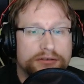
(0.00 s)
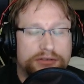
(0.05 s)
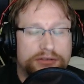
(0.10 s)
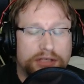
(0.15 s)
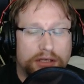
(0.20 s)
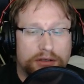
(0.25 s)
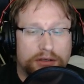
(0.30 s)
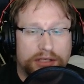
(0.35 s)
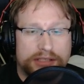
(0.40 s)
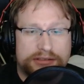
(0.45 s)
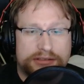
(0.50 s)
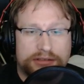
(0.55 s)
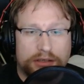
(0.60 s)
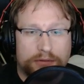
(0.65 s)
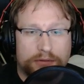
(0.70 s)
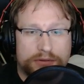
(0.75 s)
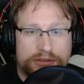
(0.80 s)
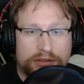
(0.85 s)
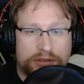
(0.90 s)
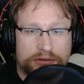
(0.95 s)
So let's start
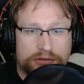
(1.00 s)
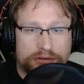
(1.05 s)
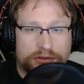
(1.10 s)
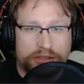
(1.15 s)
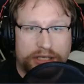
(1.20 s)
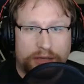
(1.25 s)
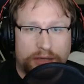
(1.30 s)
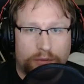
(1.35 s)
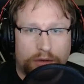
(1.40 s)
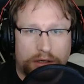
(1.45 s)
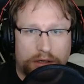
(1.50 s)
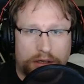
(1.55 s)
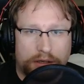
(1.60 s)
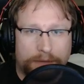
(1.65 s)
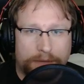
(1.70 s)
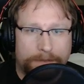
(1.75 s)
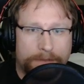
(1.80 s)
with social network.